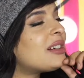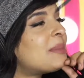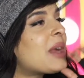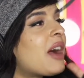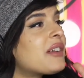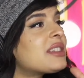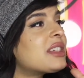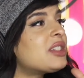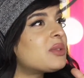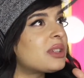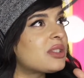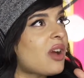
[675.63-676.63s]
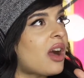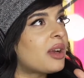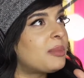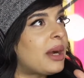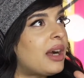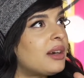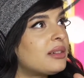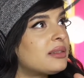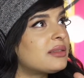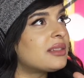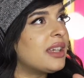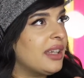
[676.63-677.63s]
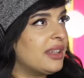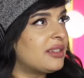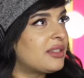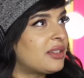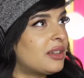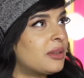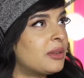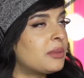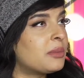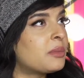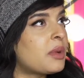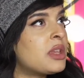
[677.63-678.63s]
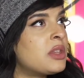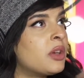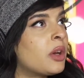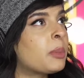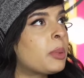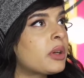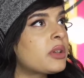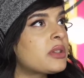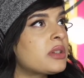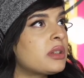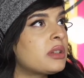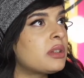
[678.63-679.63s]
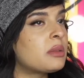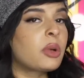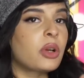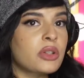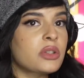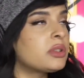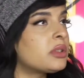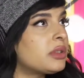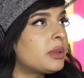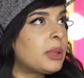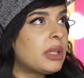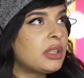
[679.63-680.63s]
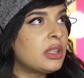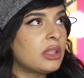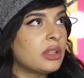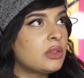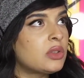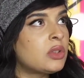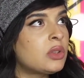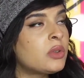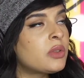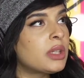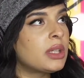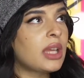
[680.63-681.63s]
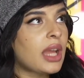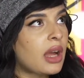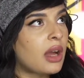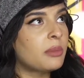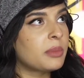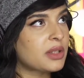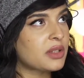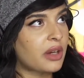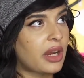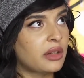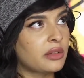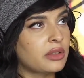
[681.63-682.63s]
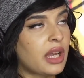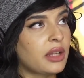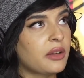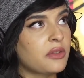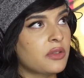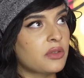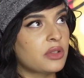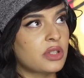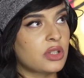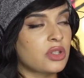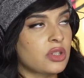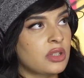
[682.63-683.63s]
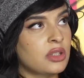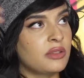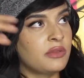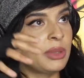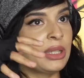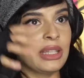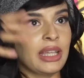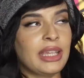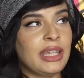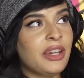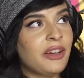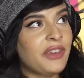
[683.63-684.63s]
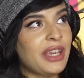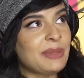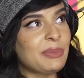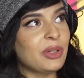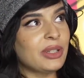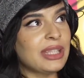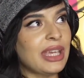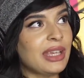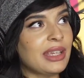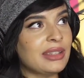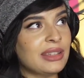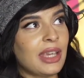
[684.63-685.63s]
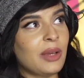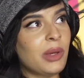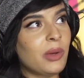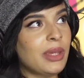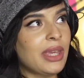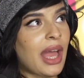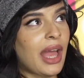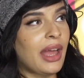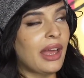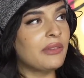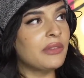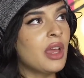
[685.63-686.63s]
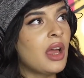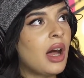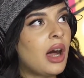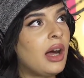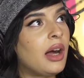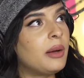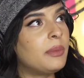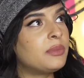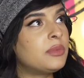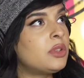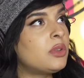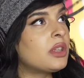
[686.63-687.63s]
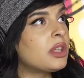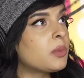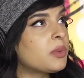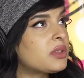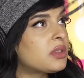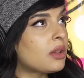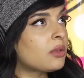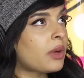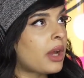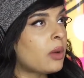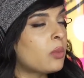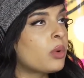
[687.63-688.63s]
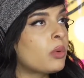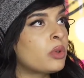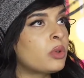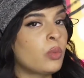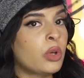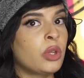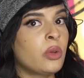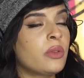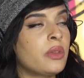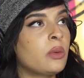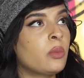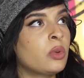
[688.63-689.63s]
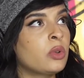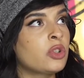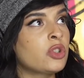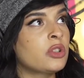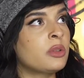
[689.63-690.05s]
obviously you can talk about it. So in your personal opinion, do you think how Mixer handled kind of the transition of being like, here Facebook, take what we have? Do you think it was done right? What do you think should have